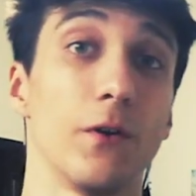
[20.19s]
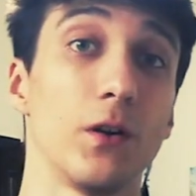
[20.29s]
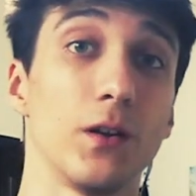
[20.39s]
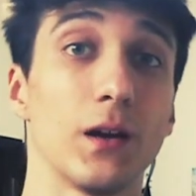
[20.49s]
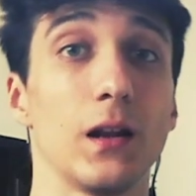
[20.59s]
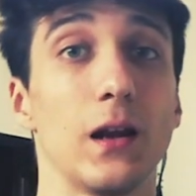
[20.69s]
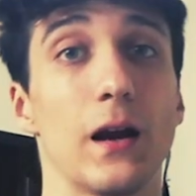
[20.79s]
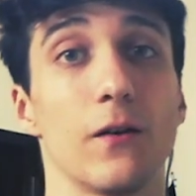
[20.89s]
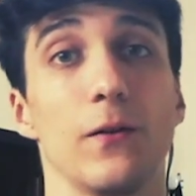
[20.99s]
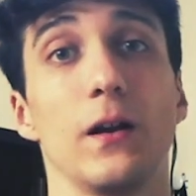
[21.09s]
vertical
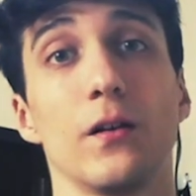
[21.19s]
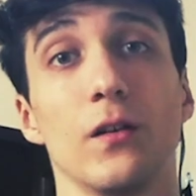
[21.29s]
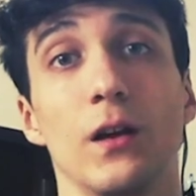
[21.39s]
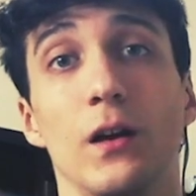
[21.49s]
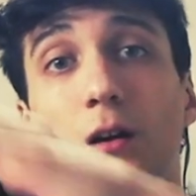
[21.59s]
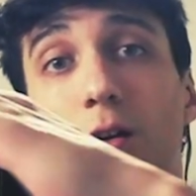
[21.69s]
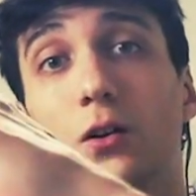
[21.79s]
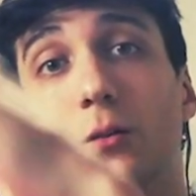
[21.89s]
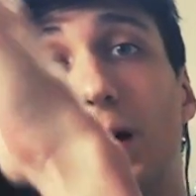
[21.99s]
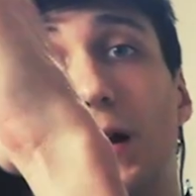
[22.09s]
Airflares,
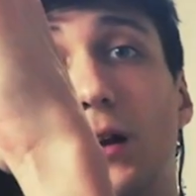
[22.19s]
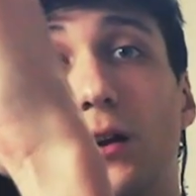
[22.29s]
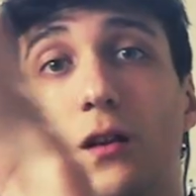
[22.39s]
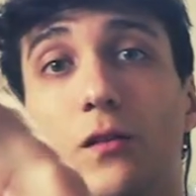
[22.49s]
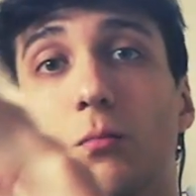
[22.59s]
your body is